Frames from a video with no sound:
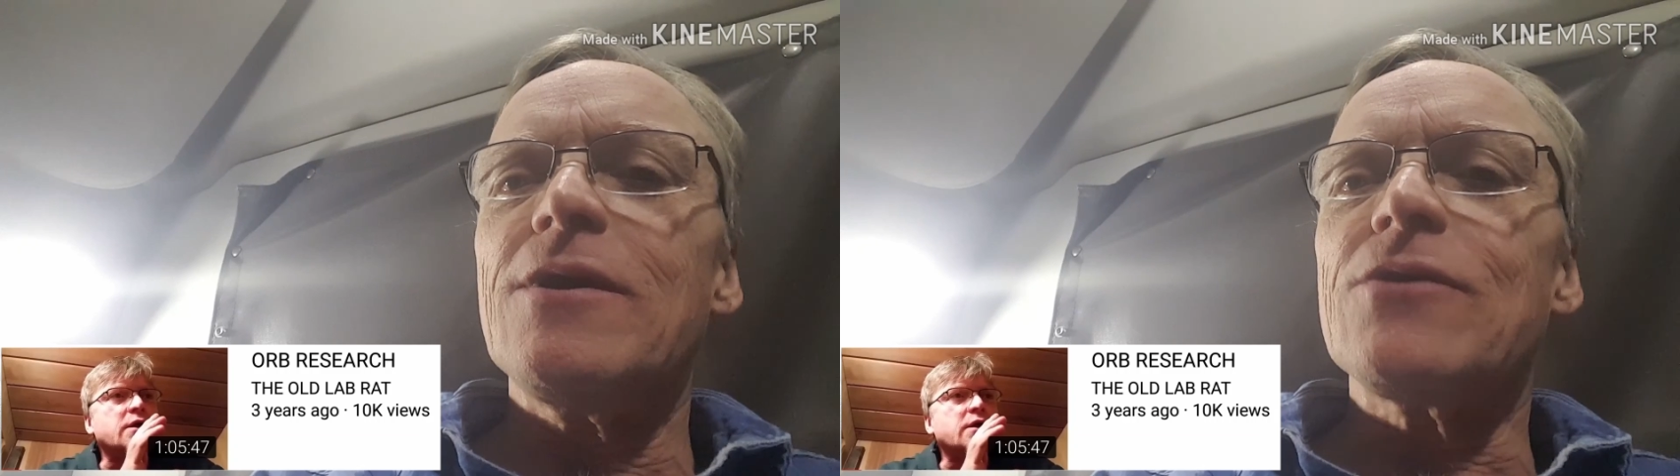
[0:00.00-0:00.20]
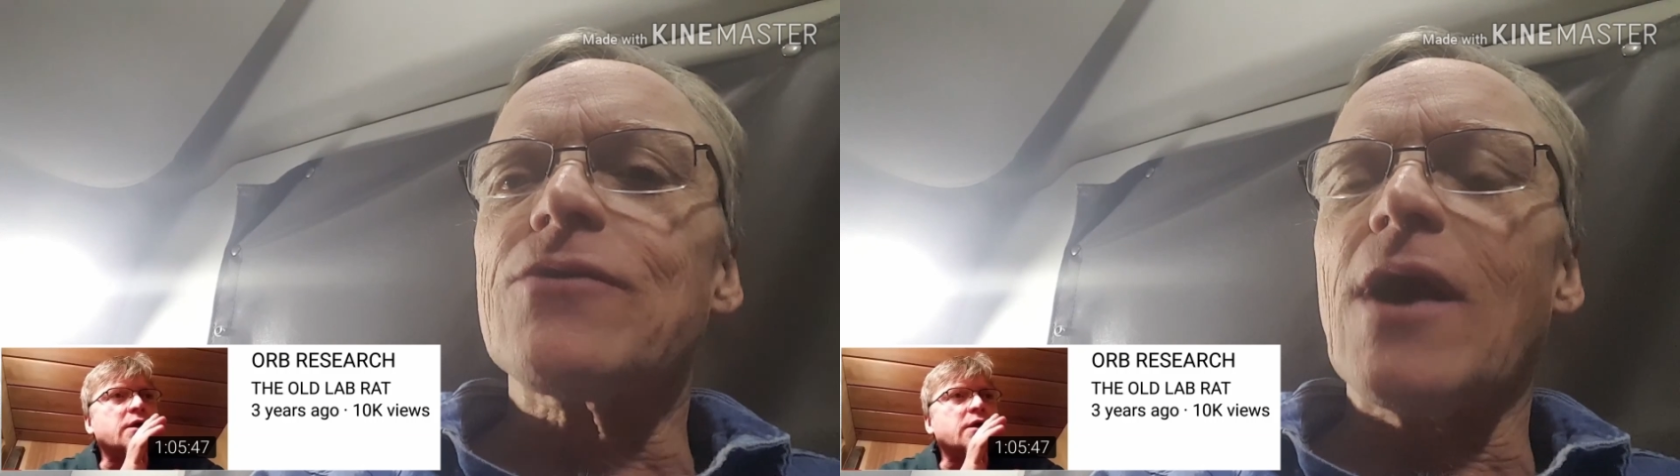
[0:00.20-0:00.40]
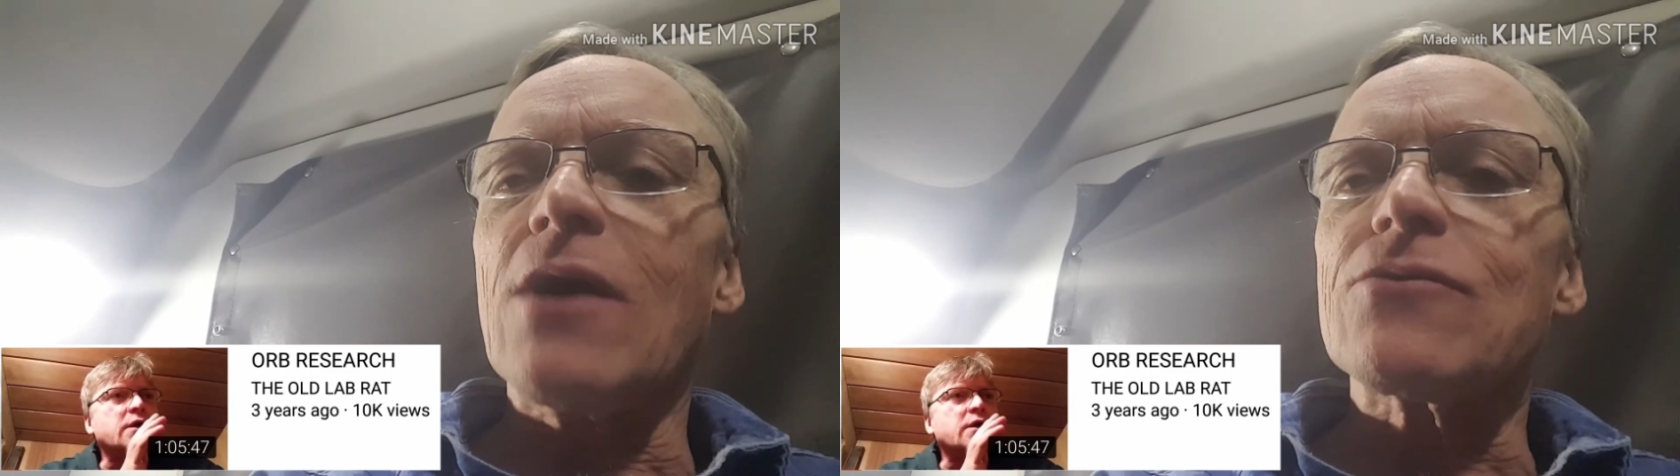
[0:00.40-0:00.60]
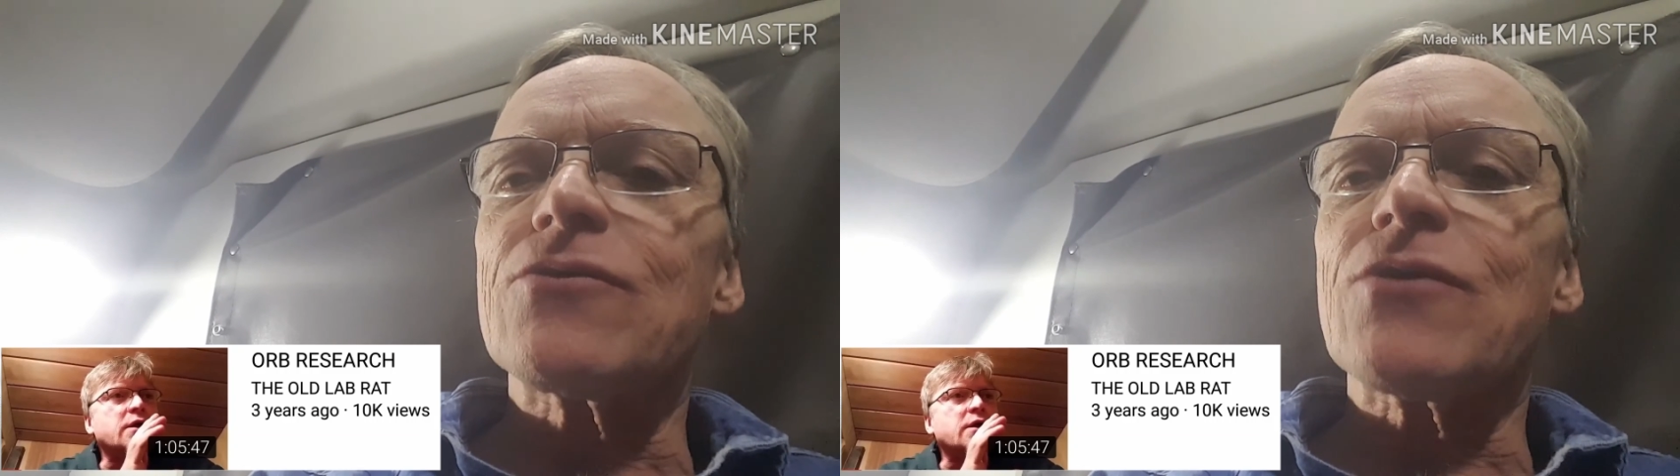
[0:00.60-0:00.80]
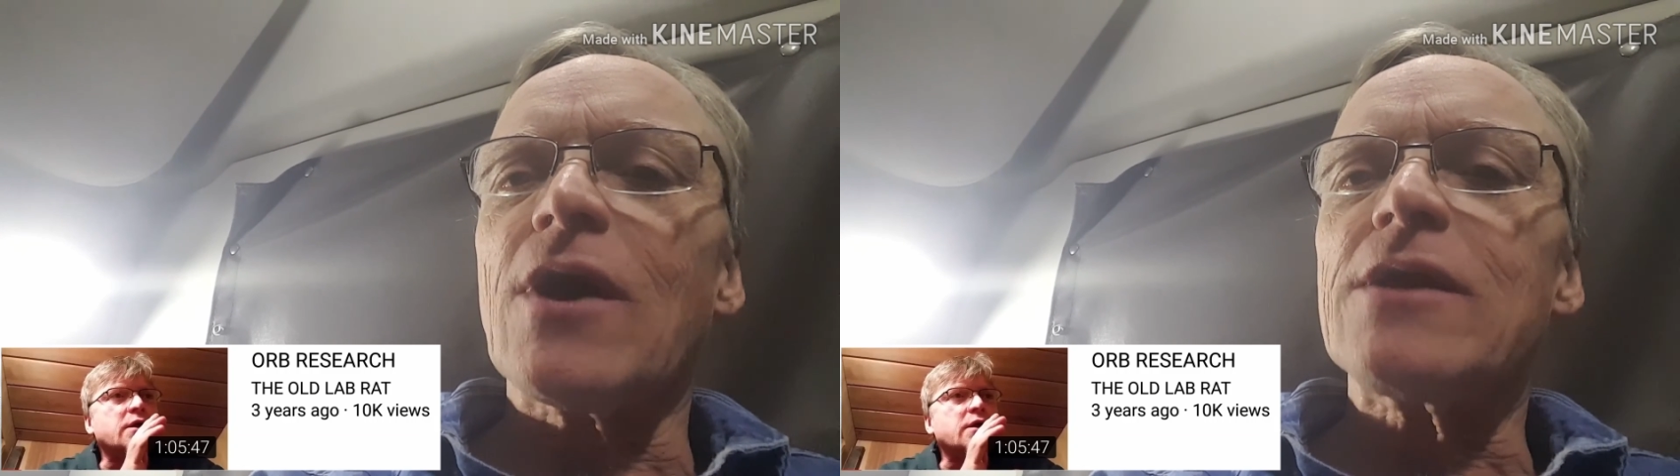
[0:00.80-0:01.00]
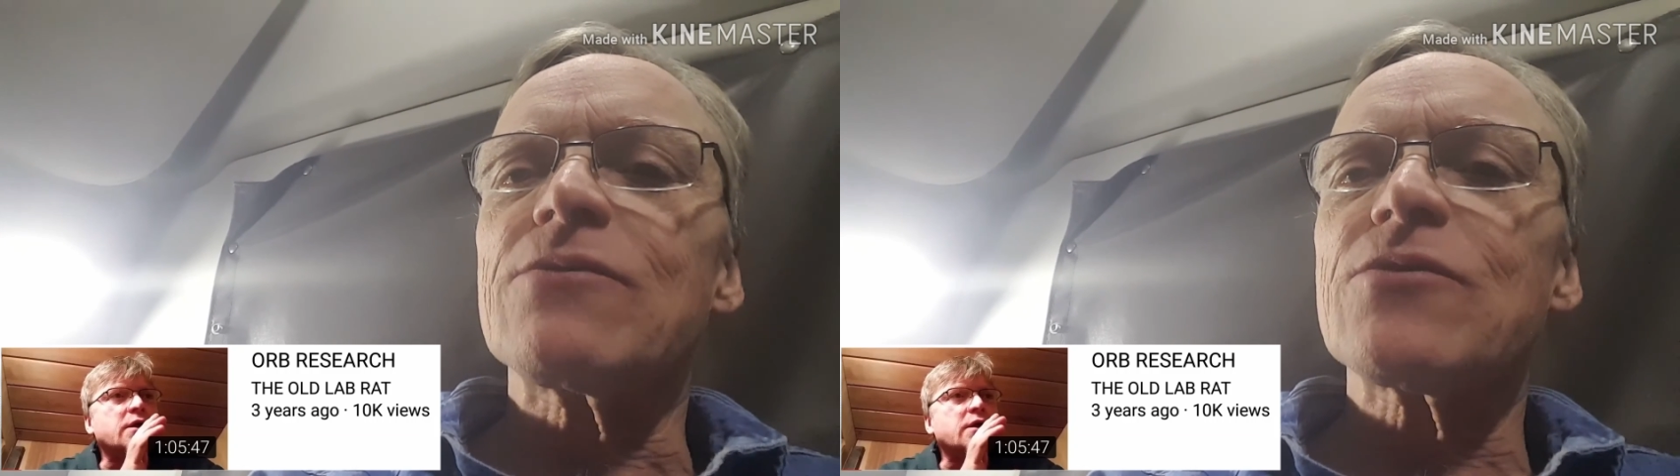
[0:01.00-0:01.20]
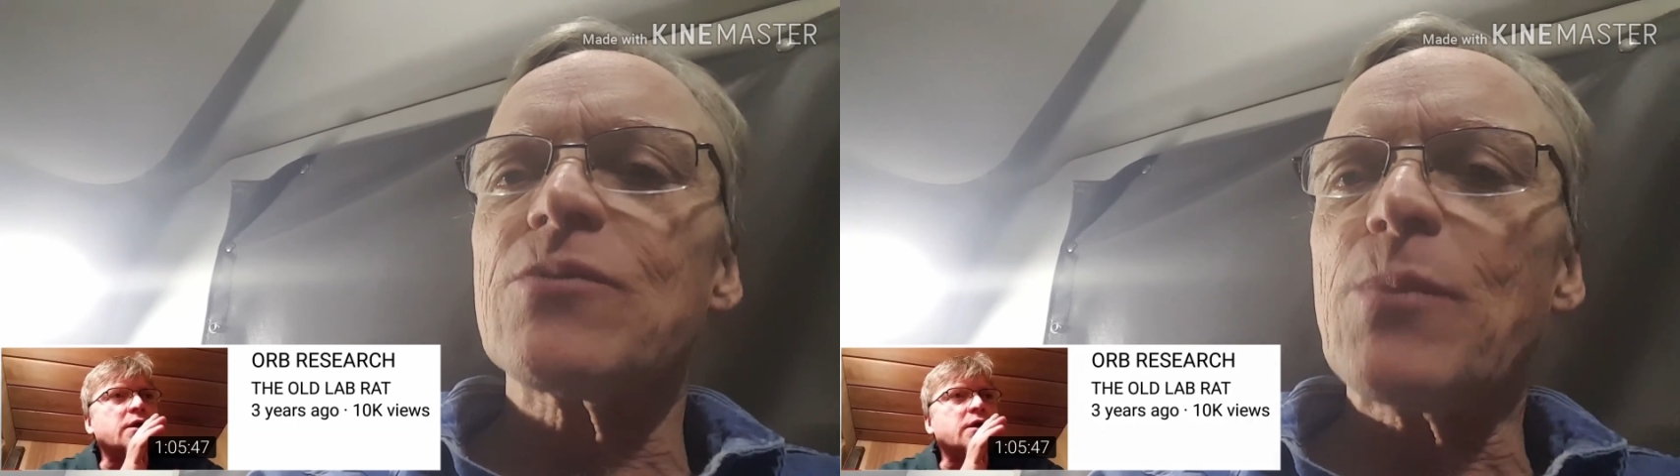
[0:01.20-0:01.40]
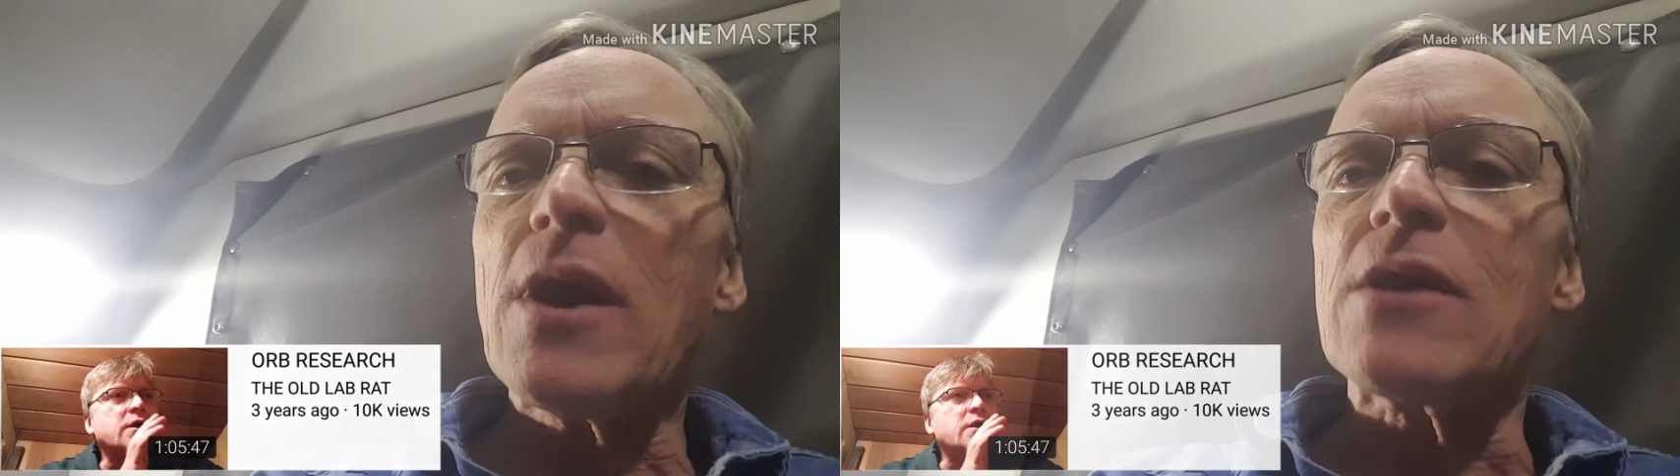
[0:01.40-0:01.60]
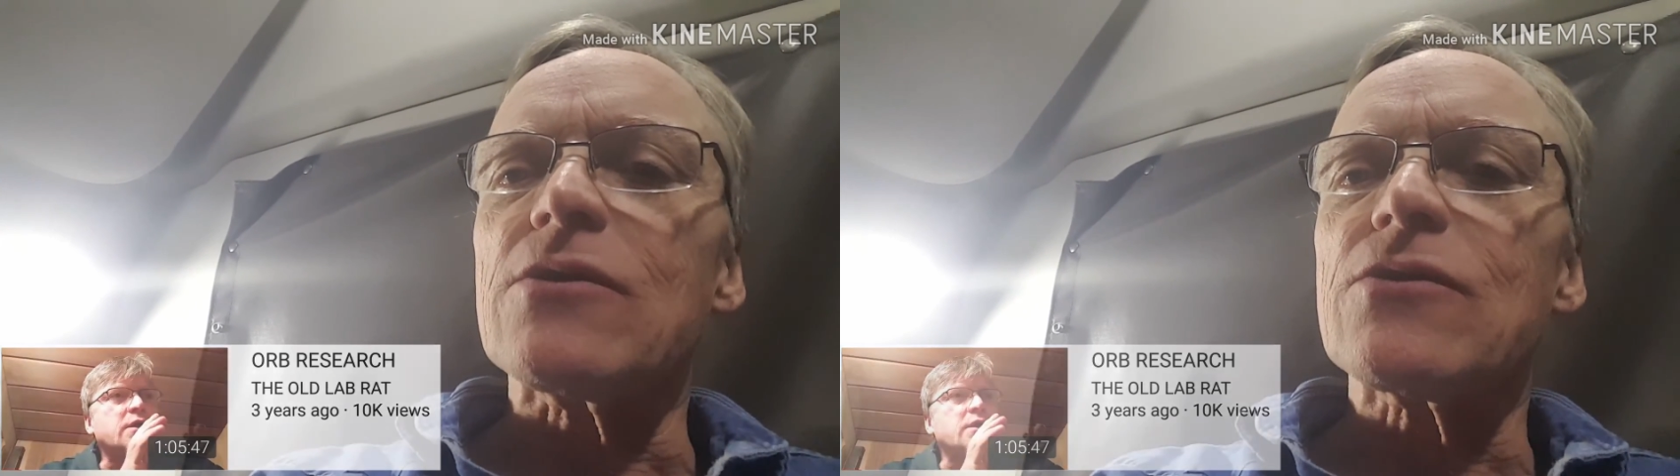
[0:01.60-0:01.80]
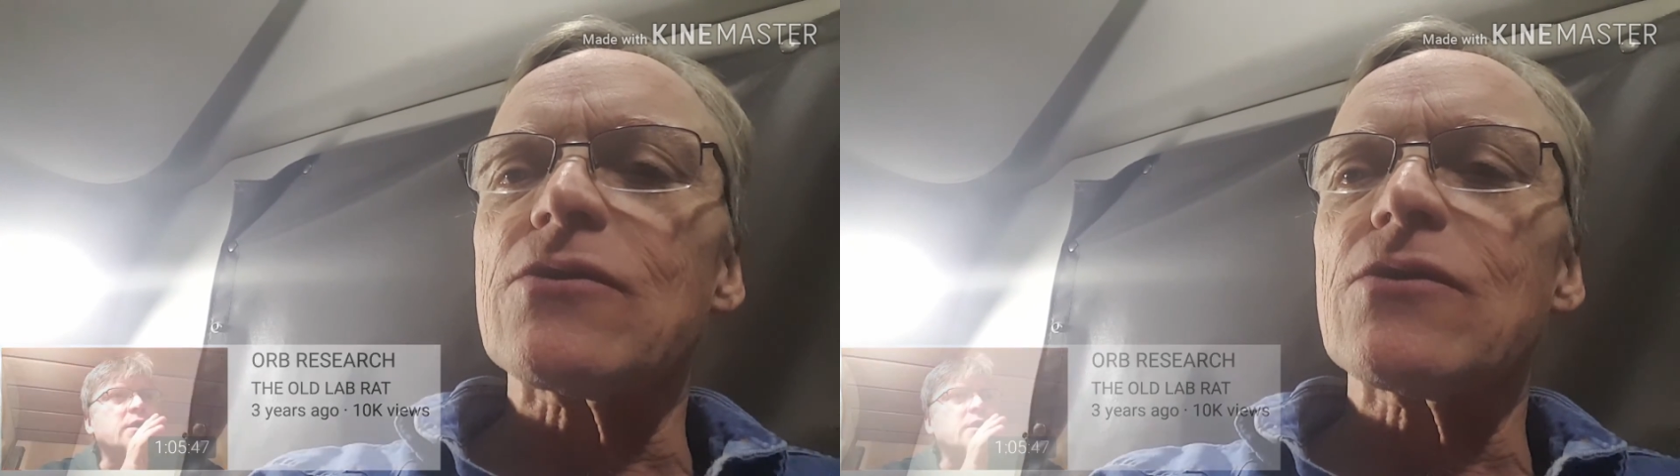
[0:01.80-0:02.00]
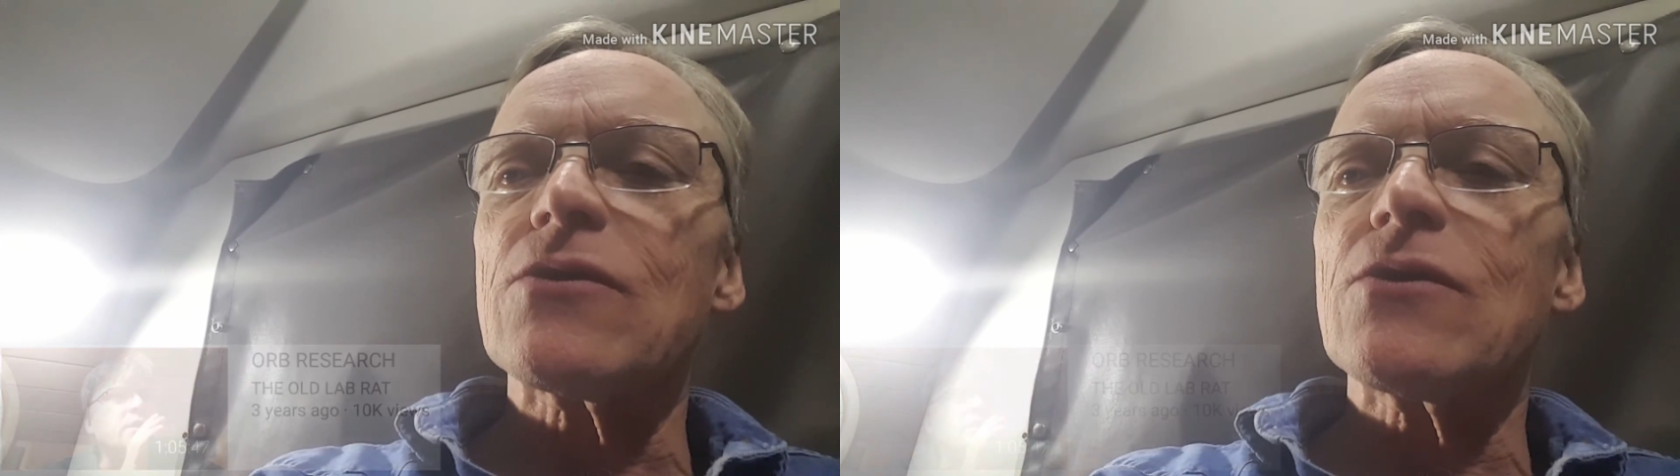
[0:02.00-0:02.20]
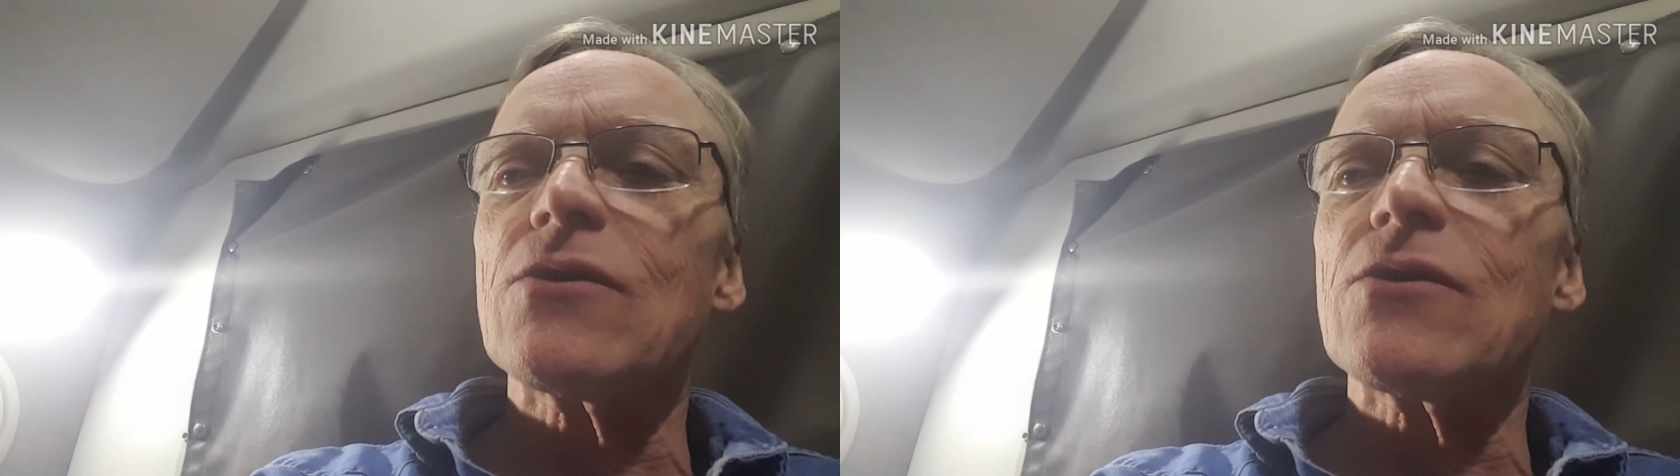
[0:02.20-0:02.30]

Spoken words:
is outside of space.